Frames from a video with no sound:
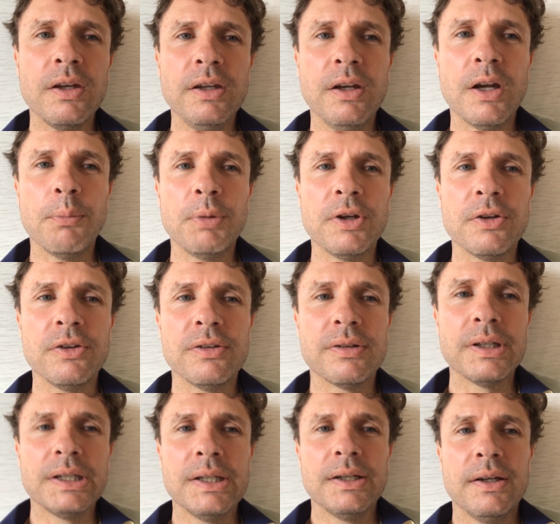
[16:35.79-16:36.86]
You know,
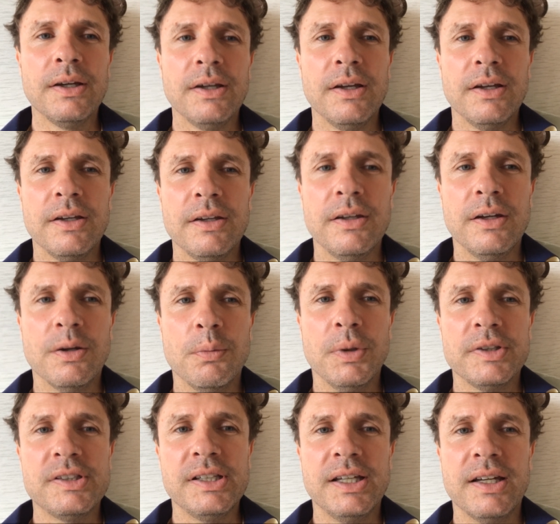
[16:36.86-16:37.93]
because
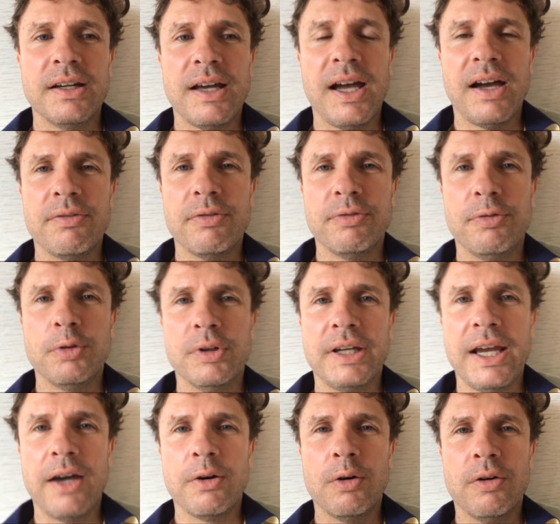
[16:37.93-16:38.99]
once you get half a
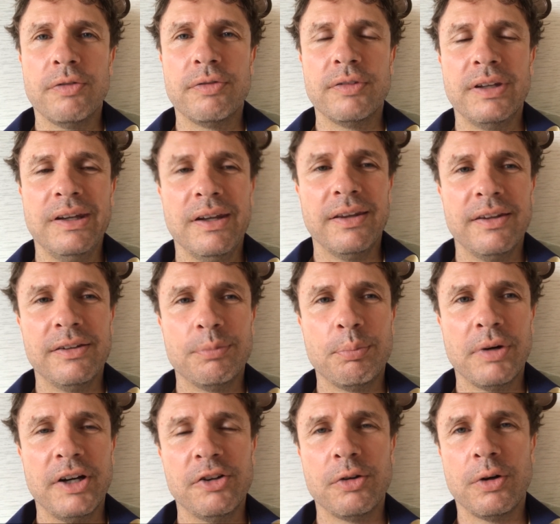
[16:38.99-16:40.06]
foot cut off, there's
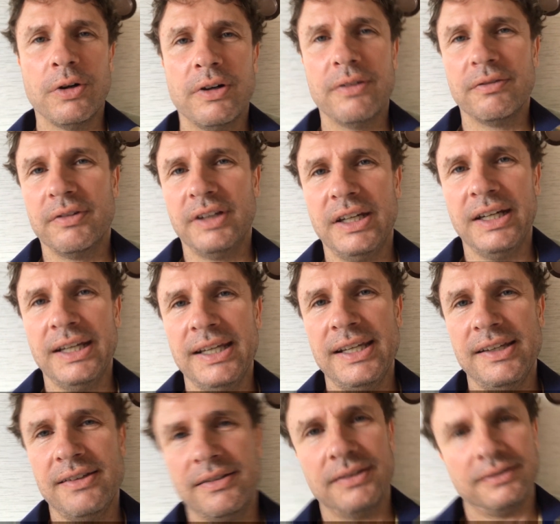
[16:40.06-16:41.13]
pressure on your
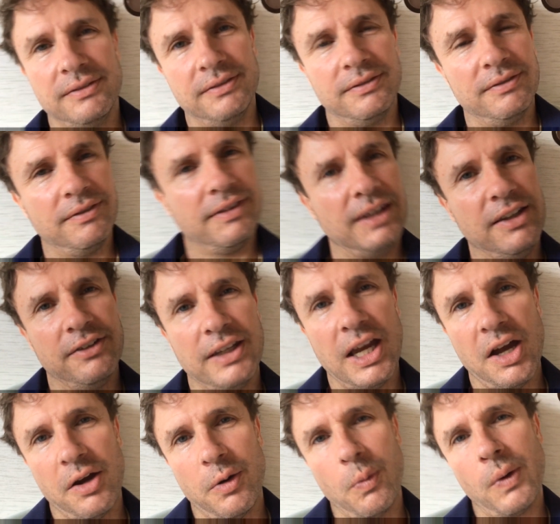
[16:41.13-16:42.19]
knees and things
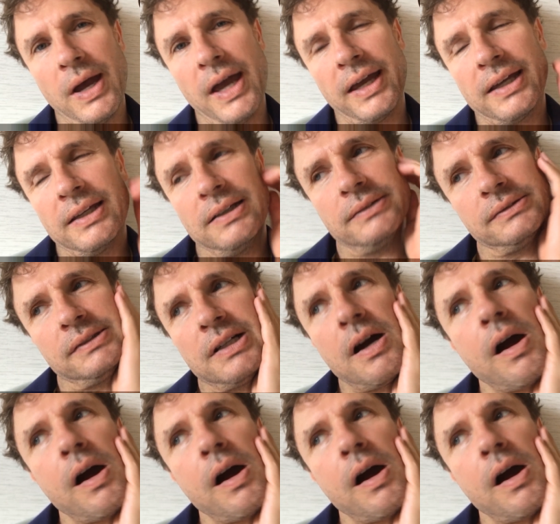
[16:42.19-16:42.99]
go out of whack. And,